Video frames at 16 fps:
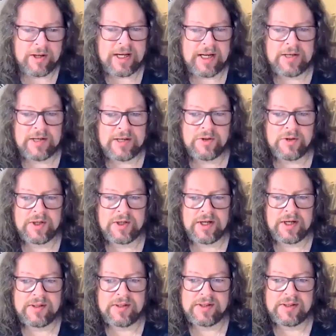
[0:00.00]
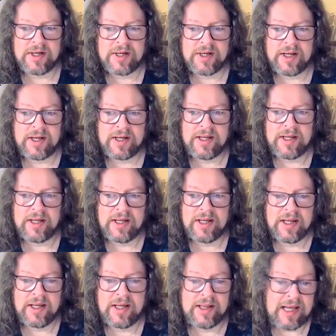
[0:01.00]
to introduce
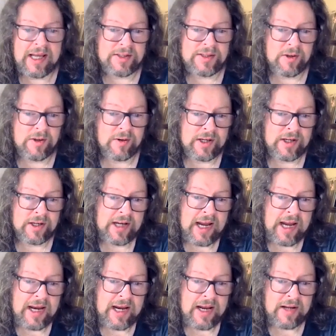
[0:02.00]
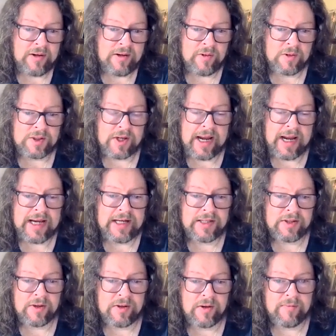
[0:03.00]
that song and also any
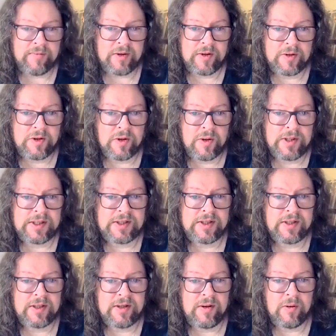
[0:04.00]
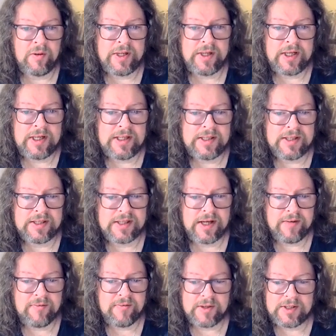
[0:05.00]
song of your choice. And all you need to
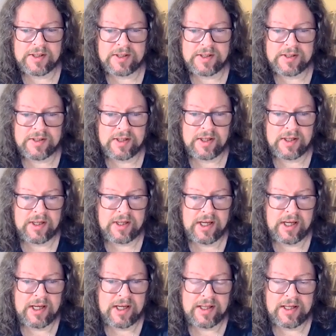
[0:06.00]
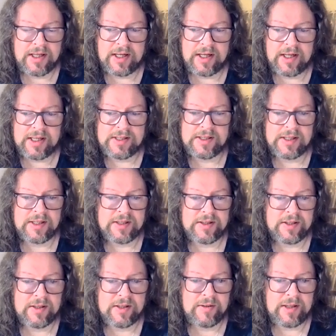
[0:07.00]
say for us is that you're listening
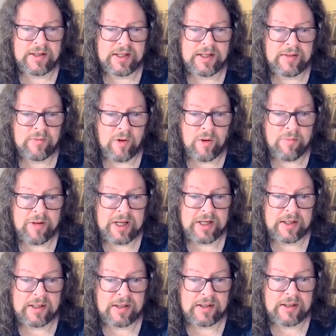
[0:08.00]
to the rock pit.